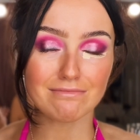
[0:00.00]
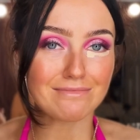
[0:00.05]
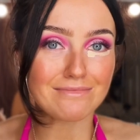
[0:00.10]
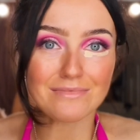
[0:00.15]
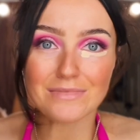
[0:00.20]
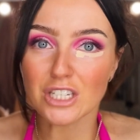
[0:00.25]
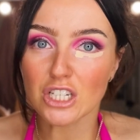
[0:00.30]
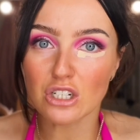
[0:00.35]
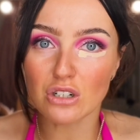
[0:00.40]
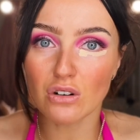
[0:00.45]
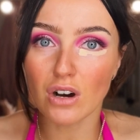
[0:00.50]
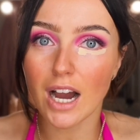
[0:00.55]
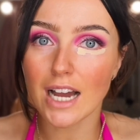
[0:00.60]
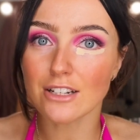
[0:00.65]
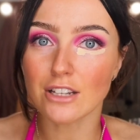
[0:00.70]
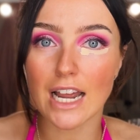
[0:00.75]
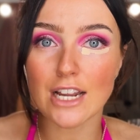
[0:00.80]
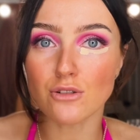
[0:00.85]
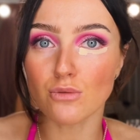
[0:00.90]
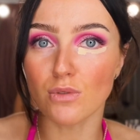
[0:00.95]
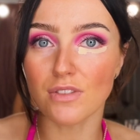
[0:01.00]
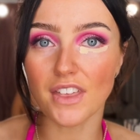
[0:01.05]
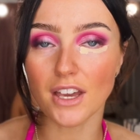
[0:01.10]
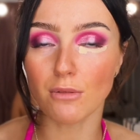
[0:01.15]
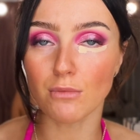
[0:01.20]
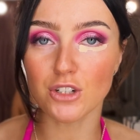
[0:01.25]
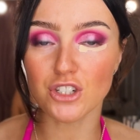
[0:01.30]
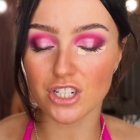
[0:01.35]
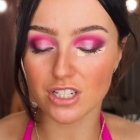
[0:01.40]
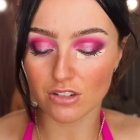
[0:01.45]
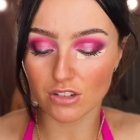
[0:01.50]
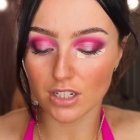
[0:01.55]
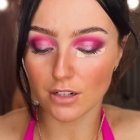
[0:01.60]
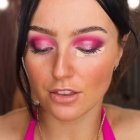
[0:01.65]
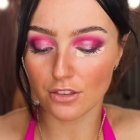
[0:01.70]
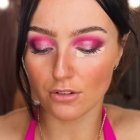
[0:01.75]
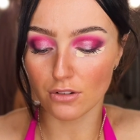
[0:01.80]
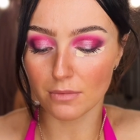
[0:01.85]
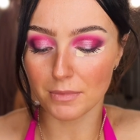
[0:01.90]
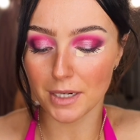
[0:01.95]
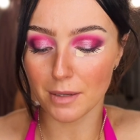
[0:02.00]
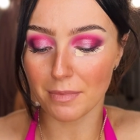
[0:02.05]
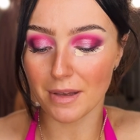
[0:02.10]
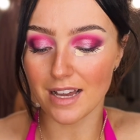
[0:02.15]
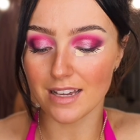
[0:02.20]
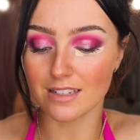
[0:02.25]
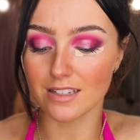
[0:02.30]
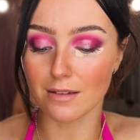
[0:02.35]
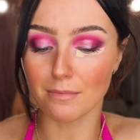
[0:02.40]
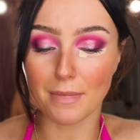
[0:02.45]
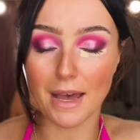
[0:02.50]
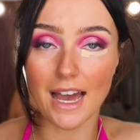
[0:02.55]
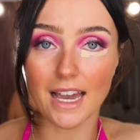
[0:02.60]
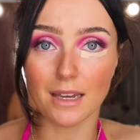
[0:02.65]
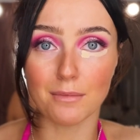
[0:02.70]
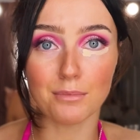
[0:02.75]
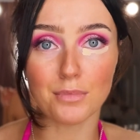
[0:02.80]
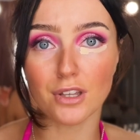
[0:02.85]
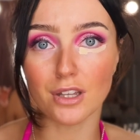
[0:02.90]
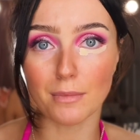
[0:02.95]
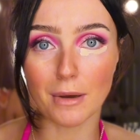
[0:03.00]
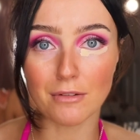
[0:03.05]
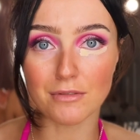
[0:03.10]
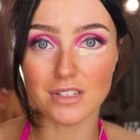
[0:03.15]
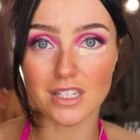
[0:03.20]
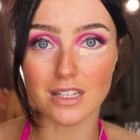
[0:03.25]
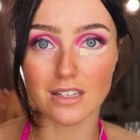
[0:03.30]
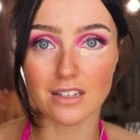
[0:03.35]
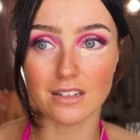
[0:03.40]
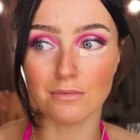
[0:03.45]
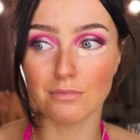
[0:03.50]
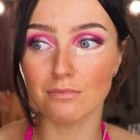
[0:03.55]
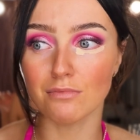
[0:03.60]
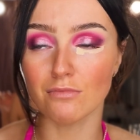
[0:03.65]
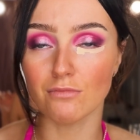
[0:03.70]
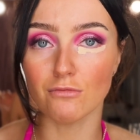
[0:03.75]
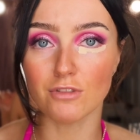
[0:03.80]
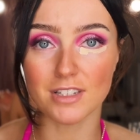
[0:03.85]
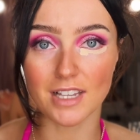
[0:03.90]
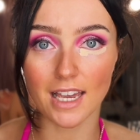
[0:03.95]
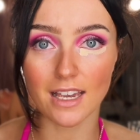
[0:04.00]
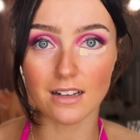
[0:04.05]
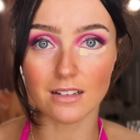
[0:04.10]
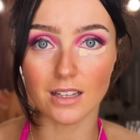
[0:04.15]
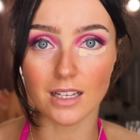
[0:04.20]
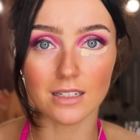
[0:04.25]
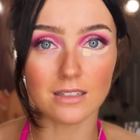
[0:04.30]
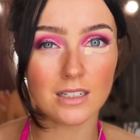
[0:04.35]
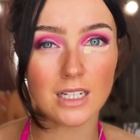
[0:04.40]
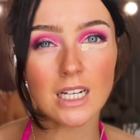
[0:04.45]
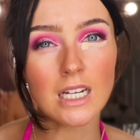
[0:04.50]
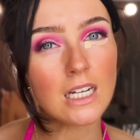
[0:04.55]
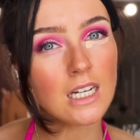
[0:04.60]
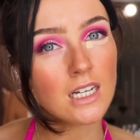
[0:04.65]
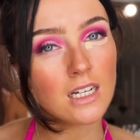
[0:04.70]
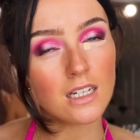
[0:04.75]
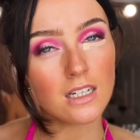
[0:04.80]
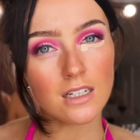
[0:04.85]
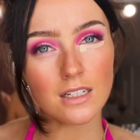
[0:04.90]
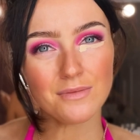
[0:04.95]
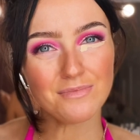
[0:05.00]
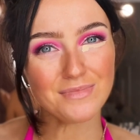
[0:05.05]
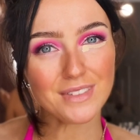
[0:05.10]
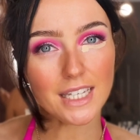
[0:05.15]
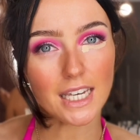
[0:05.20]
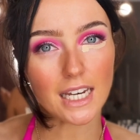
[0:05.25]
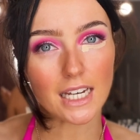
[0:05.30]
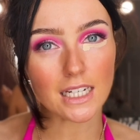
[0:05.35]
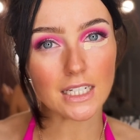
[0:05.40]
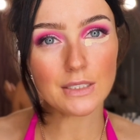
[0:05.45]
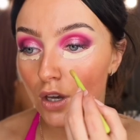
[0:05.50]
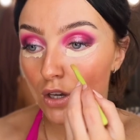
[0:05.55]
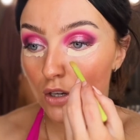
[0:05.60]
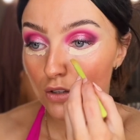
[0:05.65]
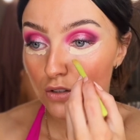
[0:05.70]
You know, I, I don't think we're just gonna throw them in a plastic bag and put them out to the recycling. Yeah.